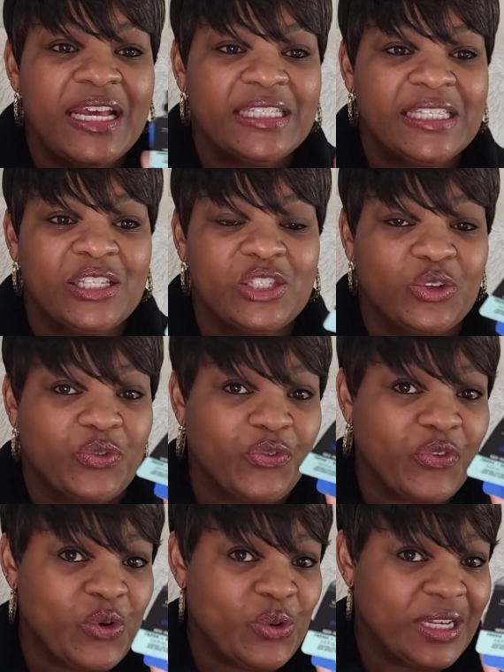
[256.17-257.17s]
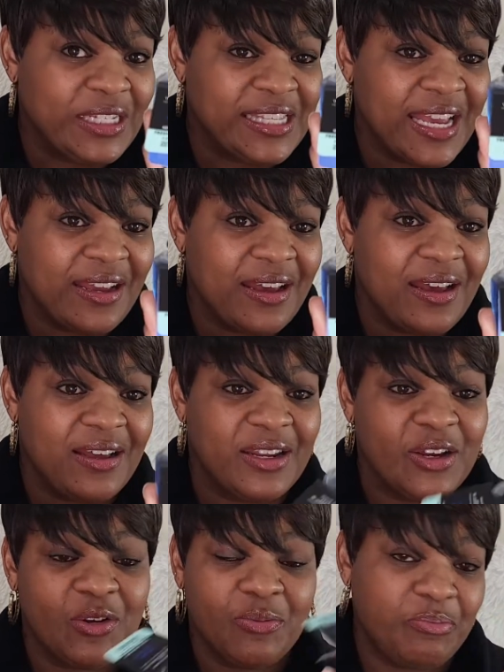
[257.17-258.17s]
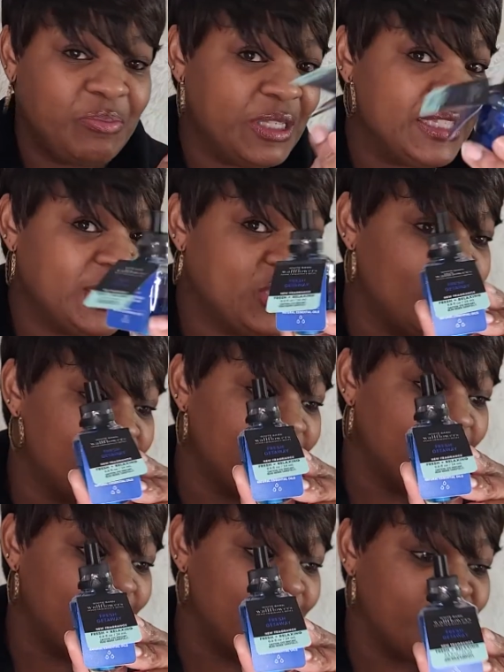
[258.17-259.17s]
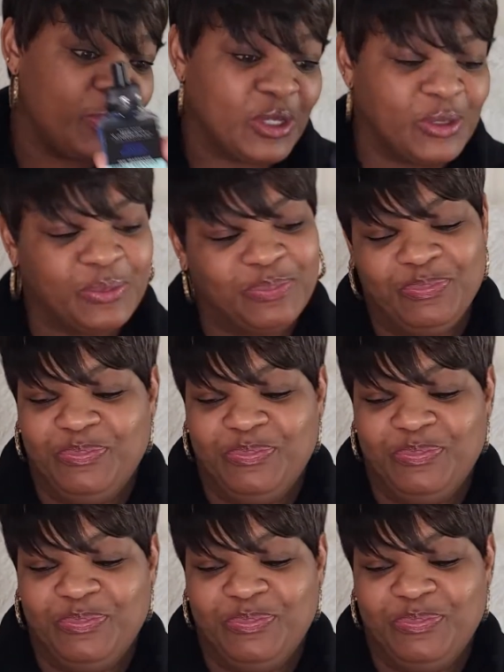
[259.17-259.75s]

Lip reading: since the fruit is that color, but they chose to use blue.